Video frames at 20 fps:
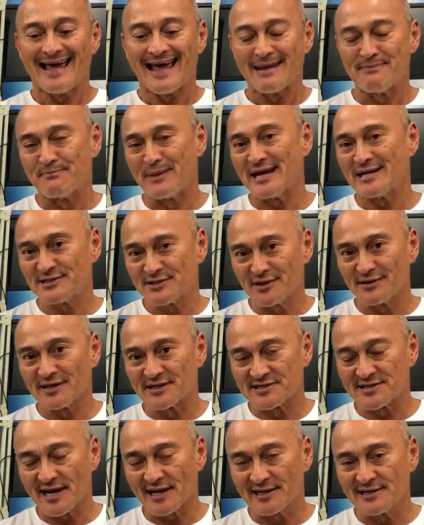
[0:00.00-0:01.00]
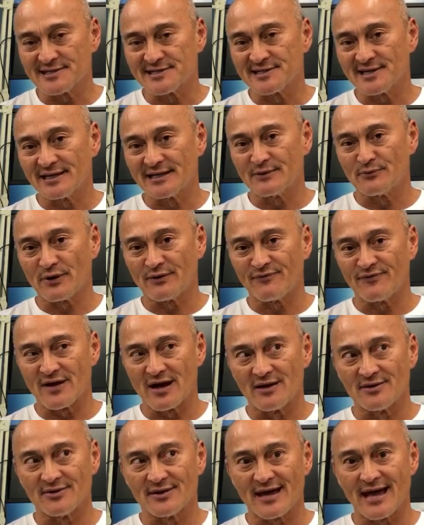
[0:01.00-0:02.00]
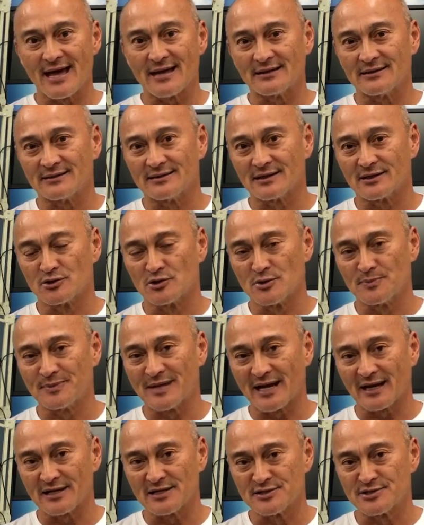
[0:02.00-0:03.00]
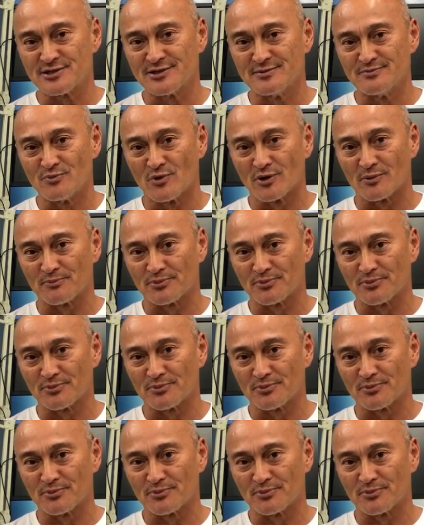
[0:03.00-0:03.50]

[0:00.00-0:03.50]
And based on the second study, we found that the group that consumed more